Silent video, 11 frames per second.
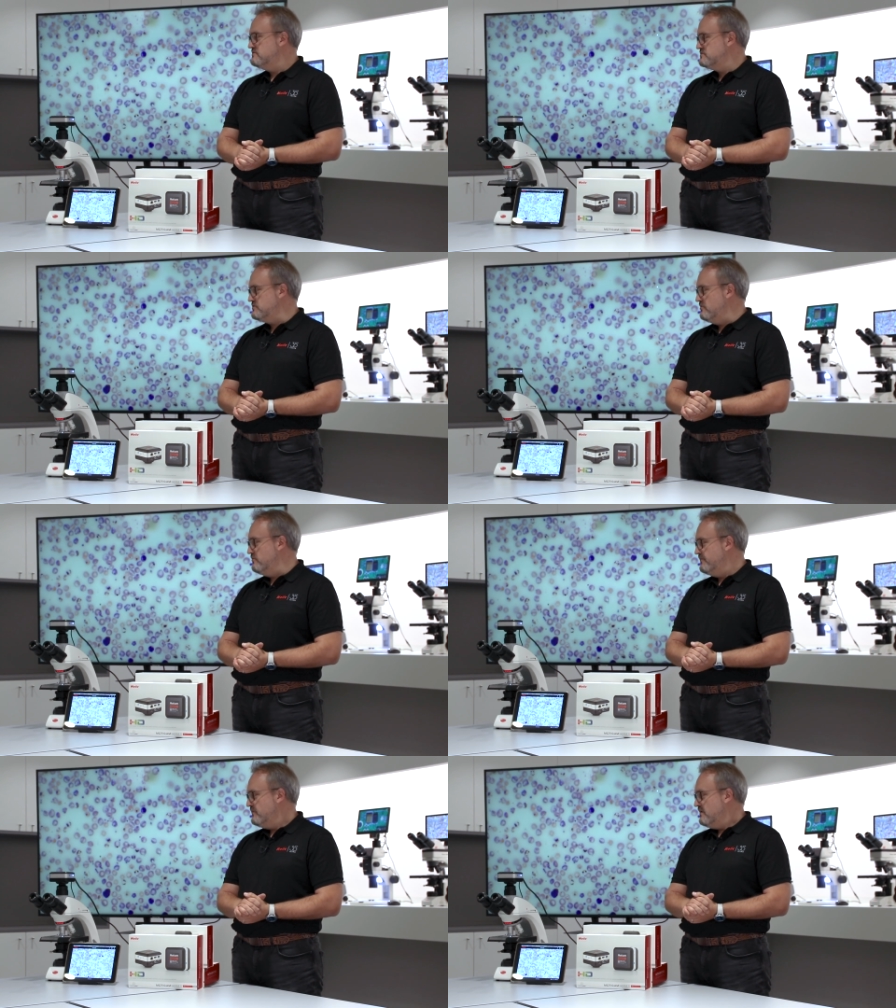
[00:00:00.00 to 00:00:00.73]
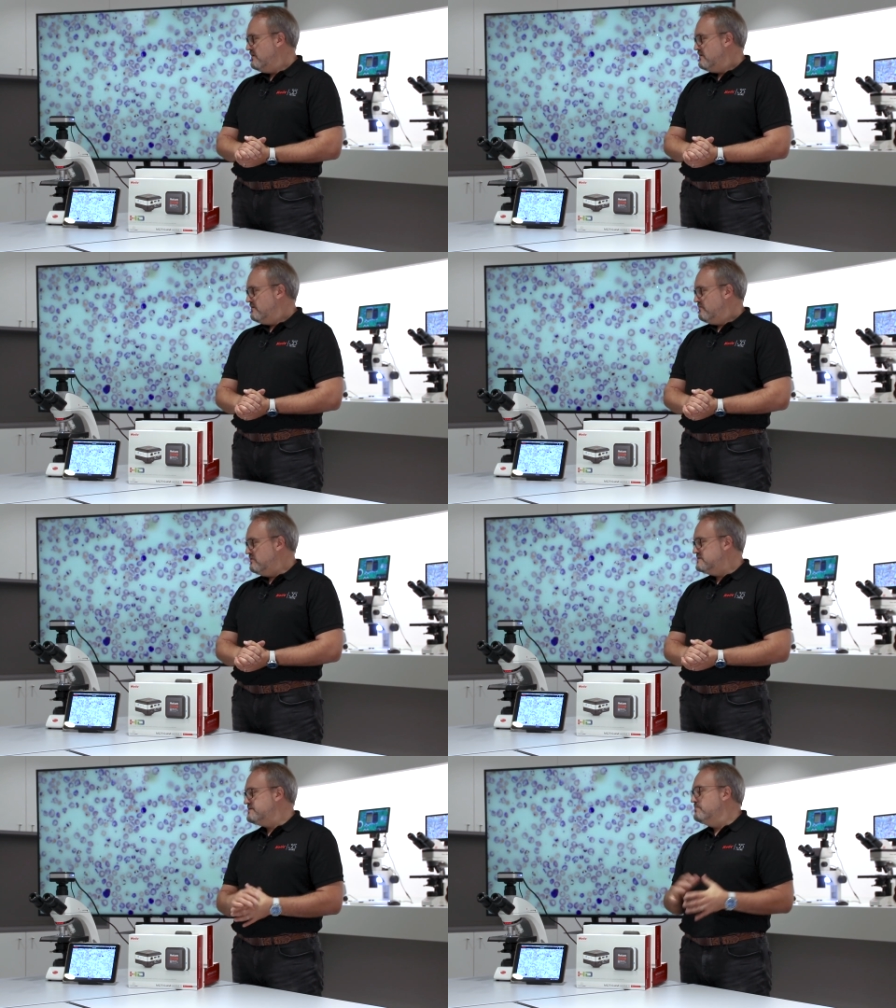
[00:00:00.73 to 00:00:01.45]
So
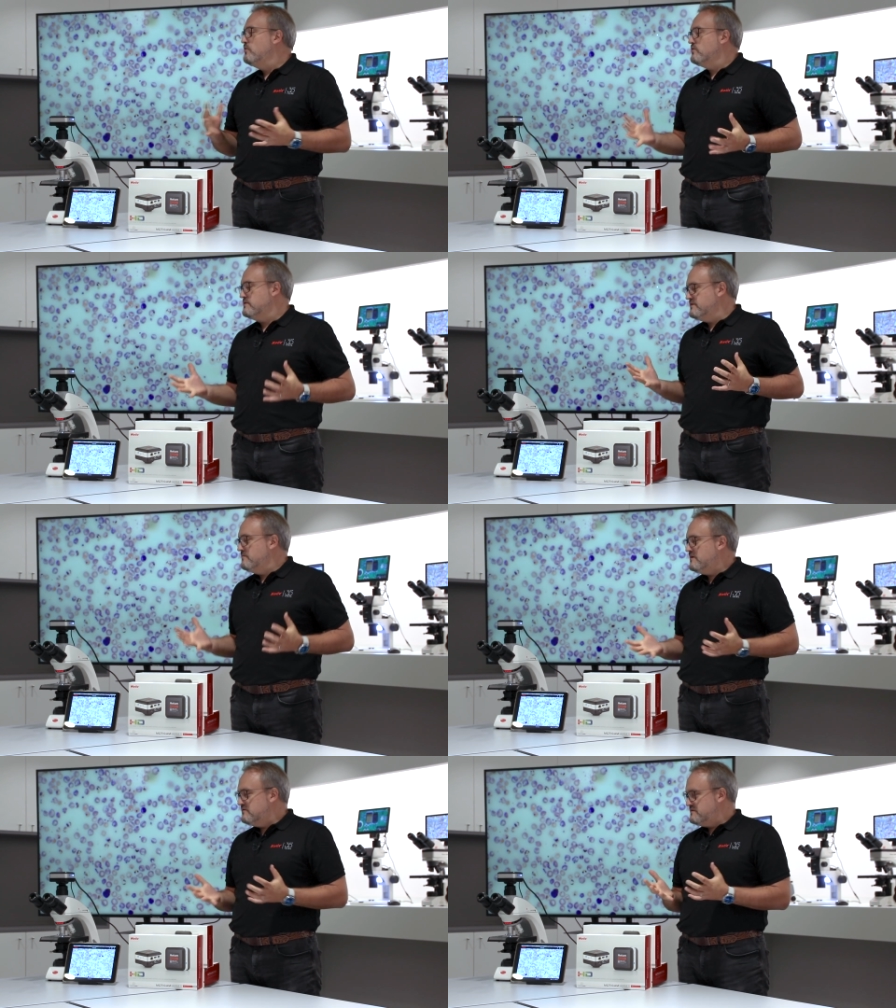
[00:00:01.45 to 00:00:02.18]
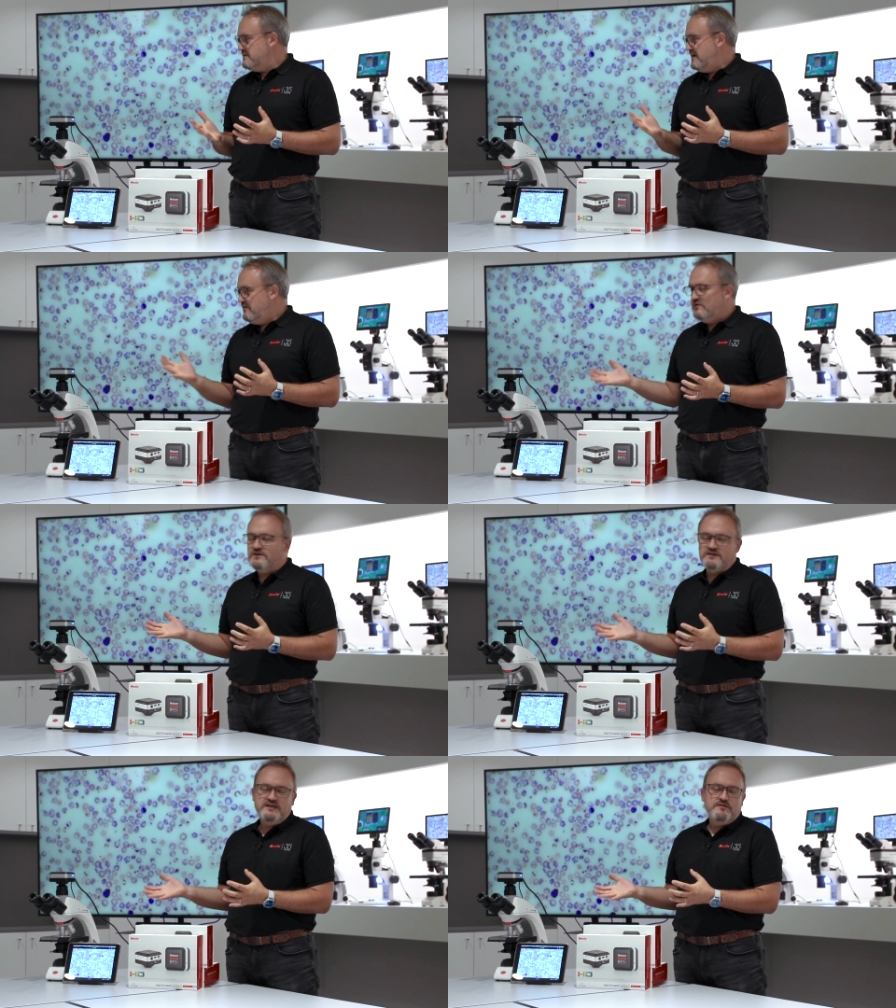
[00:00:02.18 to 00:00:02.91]
what is important about
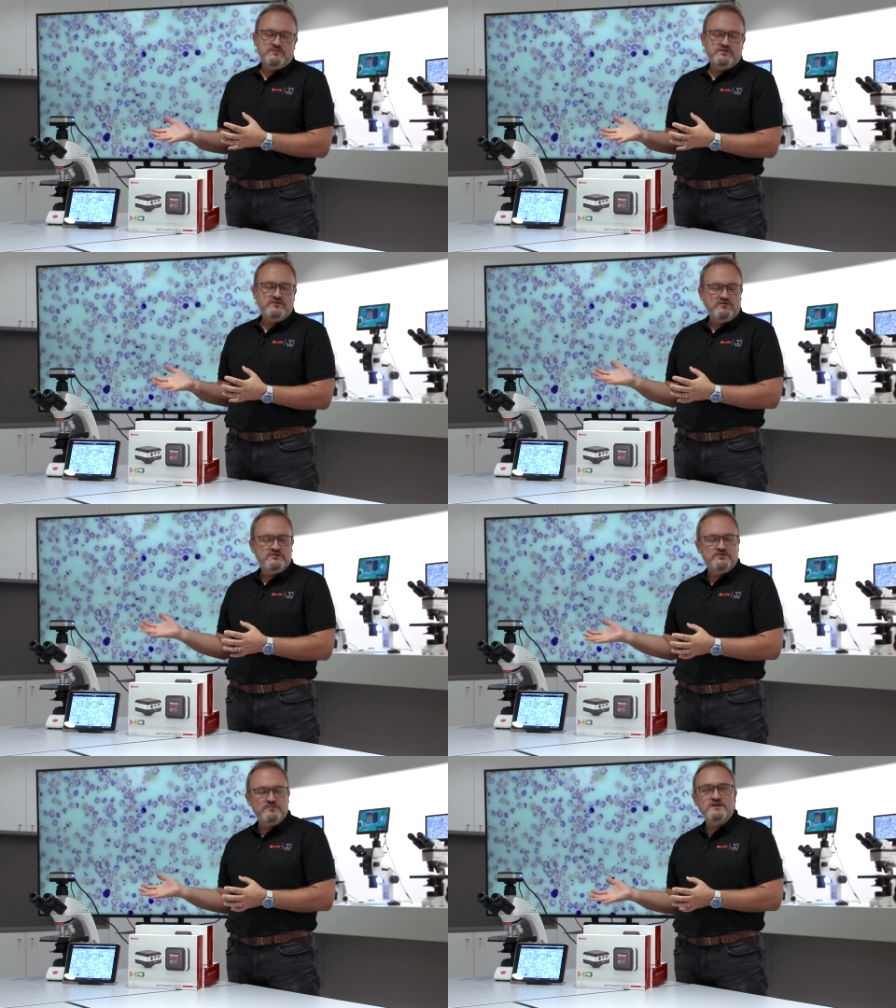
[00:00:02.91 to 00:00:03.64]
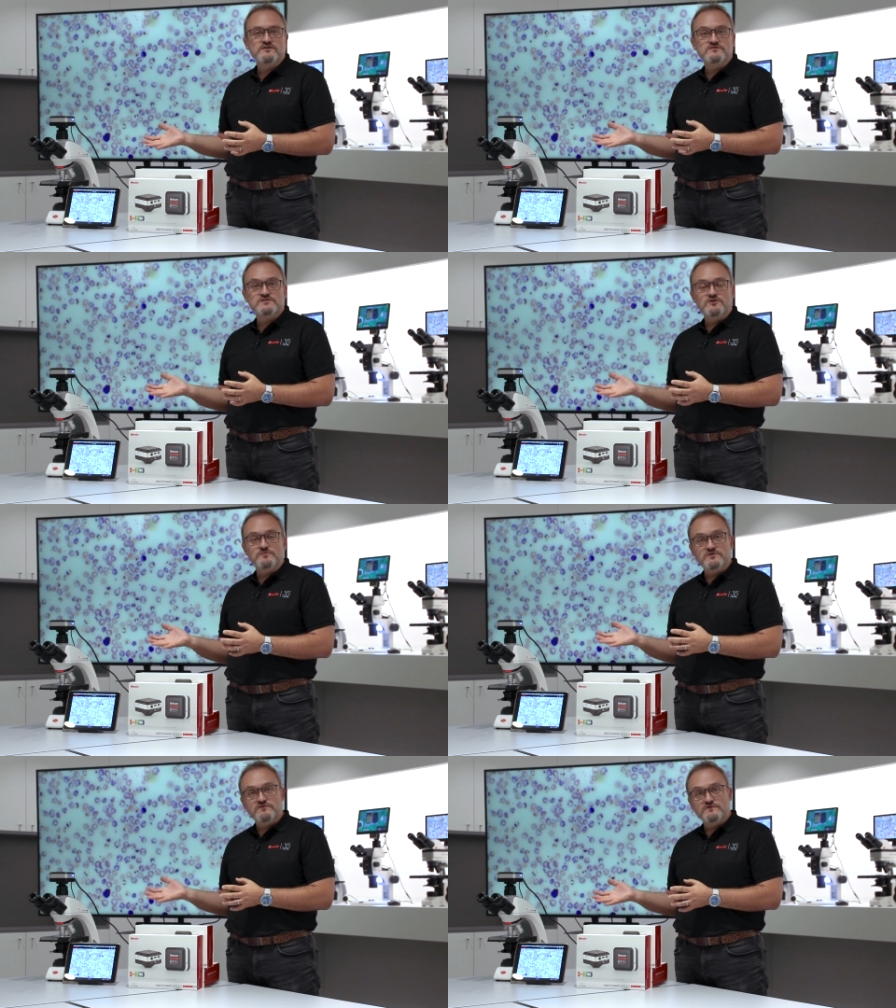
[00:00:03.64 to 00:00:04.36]
having a camera on your
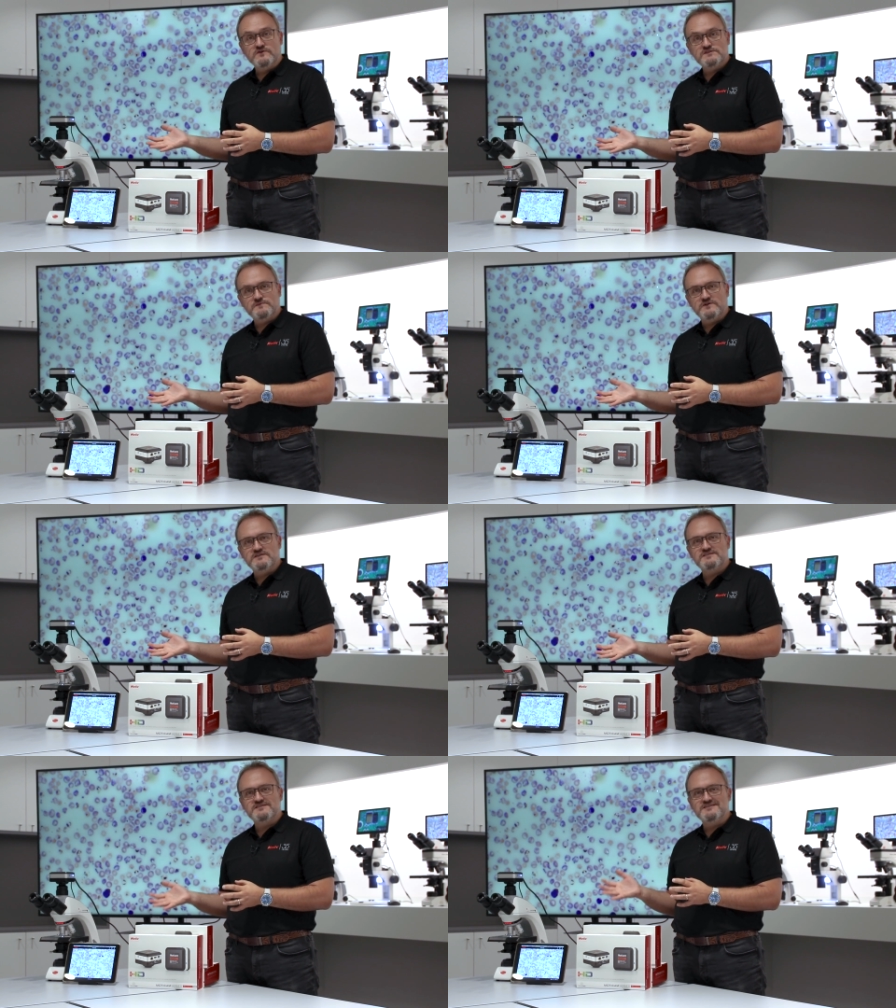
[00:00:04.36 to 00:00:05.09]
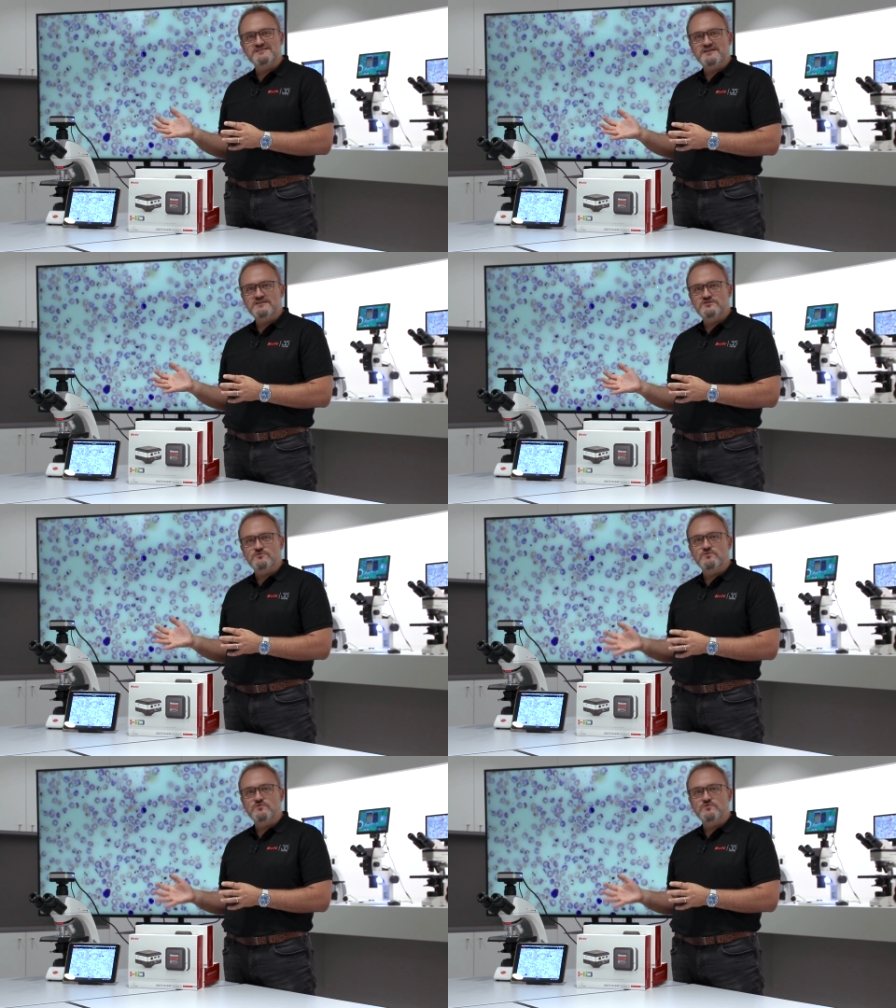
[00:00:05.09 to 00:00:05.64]
microscope in the first place is that you